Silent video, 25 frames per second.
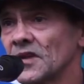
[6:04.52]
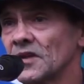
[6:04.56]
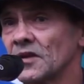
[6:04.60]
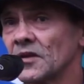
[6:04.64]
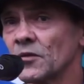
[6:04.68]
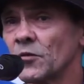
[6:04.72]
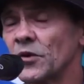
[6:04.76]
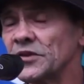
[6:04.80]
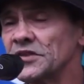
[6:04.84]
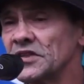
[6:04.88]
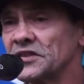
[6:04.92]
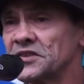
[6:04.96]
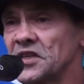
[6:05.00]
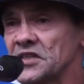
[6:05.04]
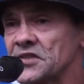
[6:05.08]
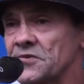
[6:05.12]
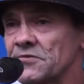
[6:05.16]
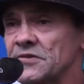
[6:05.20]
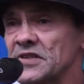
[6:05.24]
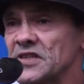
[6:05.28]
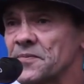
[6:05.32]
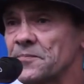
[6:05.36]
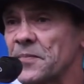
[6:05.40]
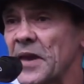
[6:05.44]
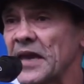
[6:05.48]
When you
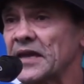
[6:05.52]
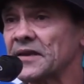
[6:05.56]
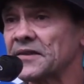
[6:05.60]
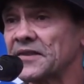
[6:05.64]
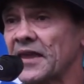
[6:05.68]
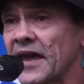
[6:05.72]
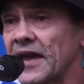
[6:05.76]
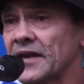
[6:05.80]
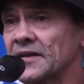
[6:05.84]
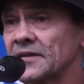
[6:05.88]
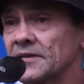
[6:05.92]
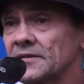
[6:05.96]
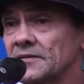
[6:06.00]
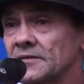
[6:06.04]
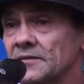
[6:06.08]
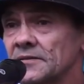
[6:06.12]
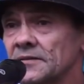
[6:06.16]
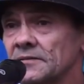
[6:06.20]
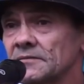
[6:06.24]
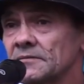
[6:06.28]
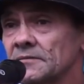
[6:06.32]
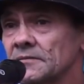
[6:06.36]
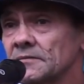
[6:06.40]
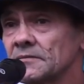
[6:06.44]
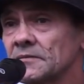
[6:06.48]
disrespect that,
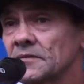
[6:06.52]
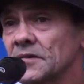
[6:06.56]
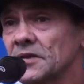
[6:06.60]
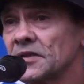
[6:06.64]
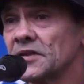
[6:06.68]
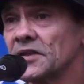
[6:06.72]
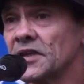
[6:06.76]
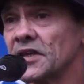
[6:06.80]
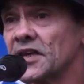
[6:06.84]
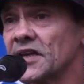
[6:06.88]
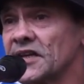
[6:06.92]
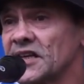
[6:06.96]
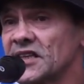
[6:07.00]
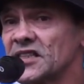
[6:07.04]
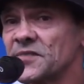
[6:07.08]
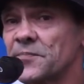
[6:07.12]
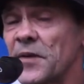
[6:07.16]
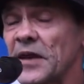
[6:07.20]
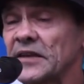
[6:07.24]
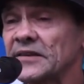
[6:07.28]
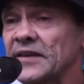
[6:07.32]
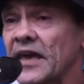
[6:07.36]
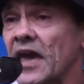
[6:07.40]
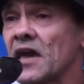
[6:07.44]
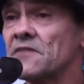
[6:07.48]
you can
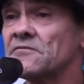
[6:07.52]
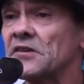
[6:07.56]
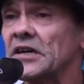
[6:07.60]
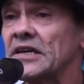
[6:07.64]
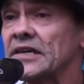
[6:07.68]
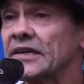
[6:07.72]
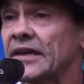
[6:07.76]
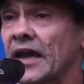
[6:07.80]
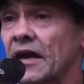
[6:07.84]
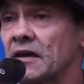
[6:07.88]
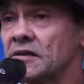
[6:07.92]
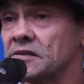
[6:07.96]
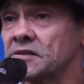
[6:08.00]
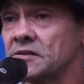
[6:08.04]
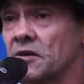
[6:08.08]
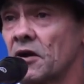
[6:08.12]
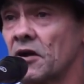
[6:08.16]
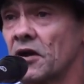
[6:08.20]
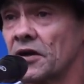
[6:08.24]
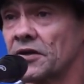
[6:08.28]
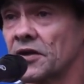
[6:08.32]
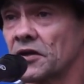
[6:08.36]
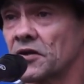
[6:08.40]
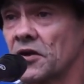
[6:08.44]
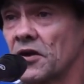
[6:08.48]
expect to have
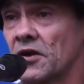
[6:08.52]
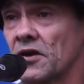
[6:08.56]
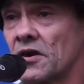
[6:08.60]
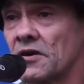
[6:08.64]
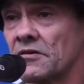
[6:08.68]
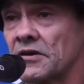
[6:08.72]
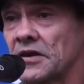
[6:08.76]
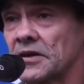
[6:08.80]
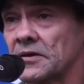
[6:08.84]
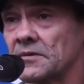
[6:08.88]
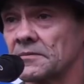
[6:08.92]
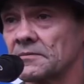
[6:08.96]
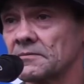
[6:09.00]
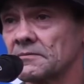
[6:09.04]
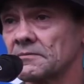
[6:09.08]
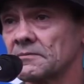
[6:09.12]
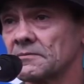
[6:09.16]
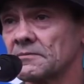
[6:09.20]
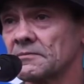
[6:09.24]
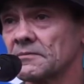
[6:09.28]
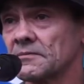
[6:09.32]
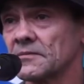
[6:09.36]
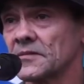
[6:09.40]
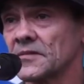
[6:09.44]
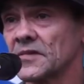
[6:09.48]
ecocide occurring.
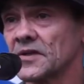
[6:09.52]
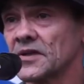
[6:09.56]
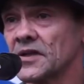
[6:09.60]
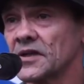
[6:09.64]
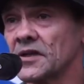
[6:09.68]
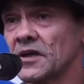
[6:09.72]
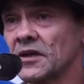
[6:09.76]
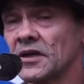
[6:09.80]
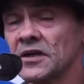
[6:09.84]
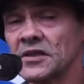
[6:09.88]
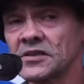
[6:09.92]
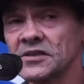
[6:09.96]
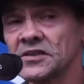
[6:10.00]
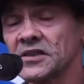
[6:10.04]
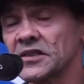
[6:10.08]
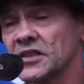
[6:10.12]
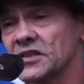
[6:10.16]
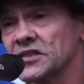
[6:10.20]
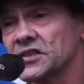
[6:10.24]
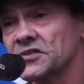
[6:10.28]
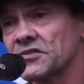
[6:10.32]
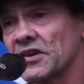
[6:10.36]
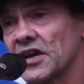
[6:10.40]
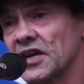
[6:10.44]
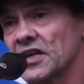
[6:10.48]
You know, I can see
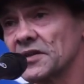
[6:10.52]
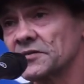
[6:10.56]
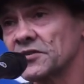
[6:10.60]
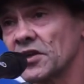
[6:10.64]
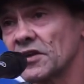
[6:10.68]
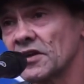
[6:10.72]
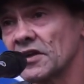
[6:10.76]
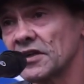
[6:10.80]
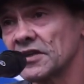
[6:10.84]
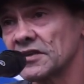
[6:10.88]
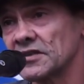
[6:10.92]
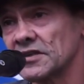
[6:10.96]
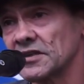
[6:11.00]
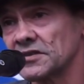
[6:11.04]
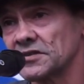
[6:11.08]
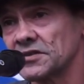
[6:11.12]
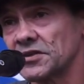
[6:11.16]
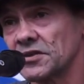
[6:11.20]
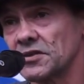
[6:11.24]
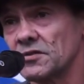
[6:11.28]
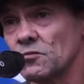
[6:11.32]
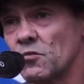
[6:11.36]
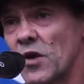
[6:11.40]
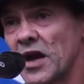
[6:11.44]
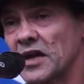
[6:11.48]
Australia turning
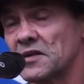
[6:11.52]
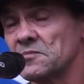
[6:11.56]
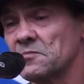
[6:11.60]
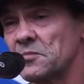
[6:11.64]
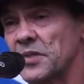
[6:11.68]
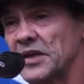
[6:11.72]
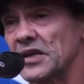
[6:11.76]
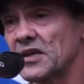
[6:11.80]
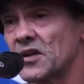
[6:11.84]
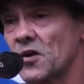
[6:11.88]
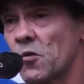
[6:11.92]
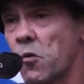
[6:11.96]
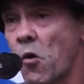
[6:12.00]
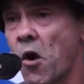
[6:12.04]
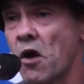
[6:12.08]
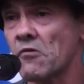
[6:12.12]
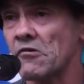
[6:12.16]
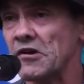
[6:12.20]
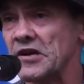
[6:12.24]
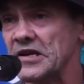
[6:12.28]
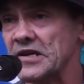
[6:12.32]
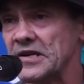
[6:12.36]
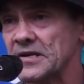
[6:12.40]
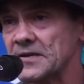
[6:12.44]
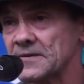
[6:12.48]
into one big
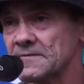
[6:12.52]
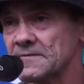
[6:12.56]
quarry.